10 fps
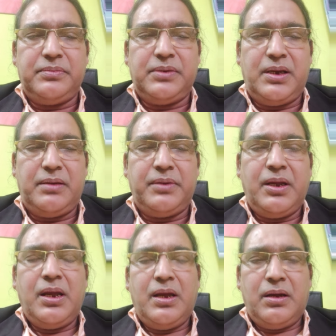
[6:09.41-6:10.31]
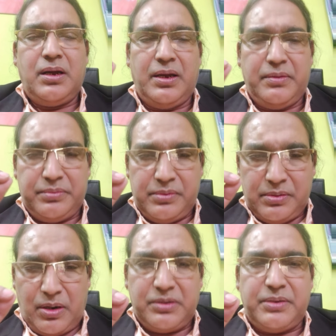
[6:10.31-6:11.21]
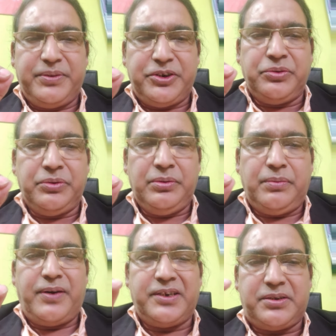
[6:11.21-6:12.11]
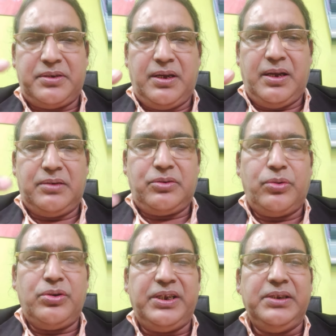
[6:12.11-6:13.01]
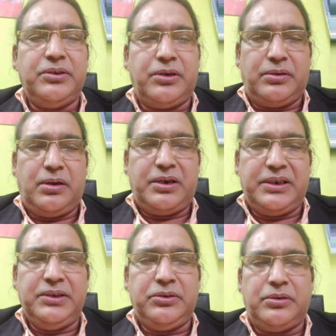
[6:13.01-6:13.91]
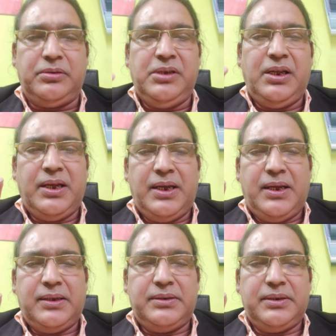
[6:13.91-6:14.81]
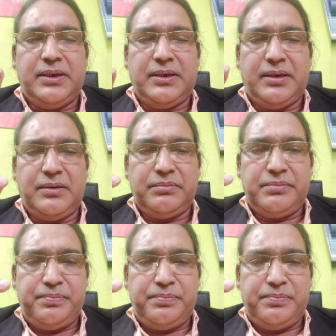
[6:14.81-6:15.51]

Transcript: uh, uh Lord Vishnu first uh, told Indra, Lord Indra, uh,